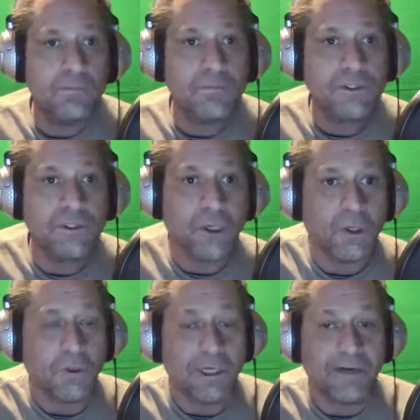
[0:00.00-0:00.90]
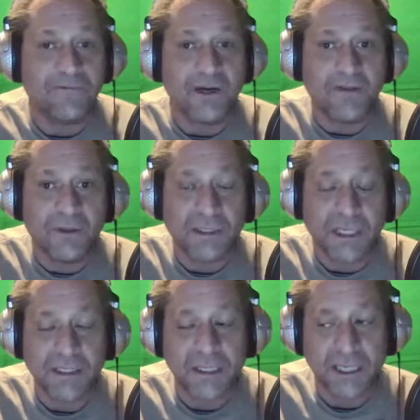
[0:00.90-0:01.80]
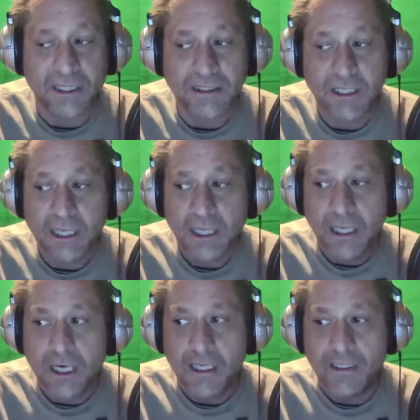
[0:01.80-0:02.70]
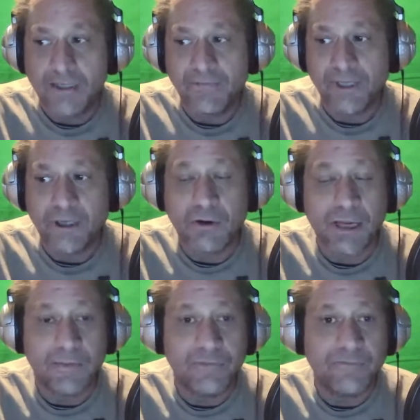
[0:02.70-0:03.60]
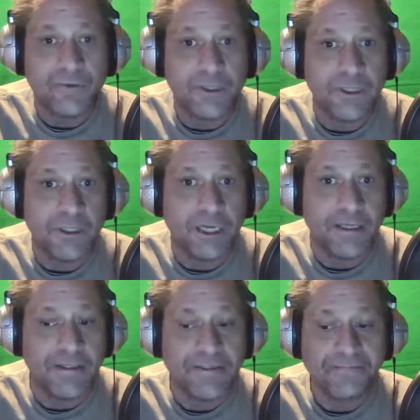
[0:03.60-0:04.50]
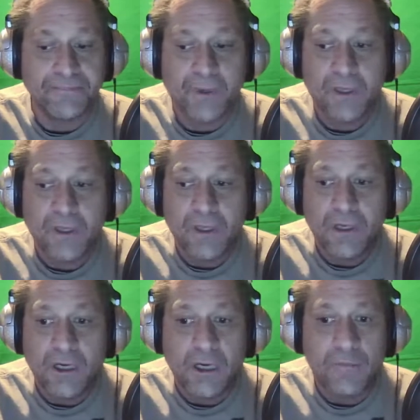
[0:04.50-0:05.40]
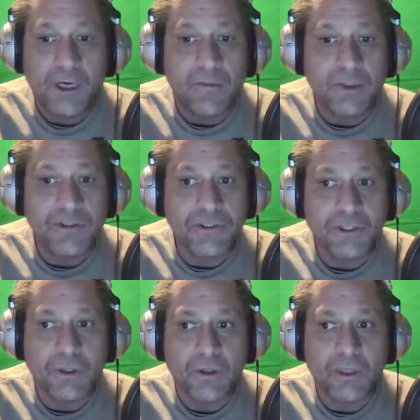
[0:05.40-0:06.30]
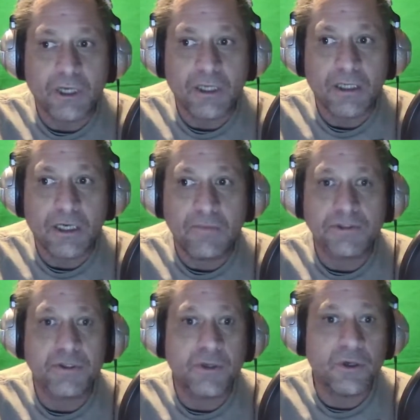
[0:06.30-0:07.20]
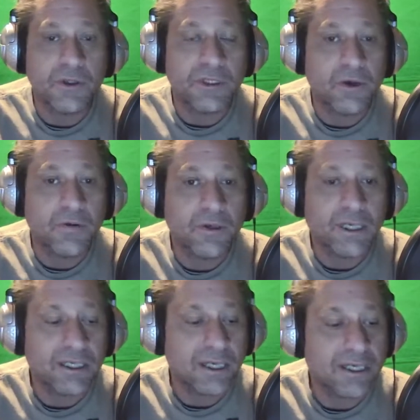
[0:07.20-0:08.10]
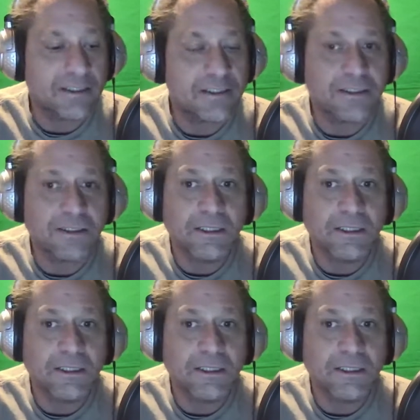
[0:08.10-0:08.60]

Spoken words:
So when I find those kinds of guests, I definitely grab them for you guys. I'm also going over to Connects,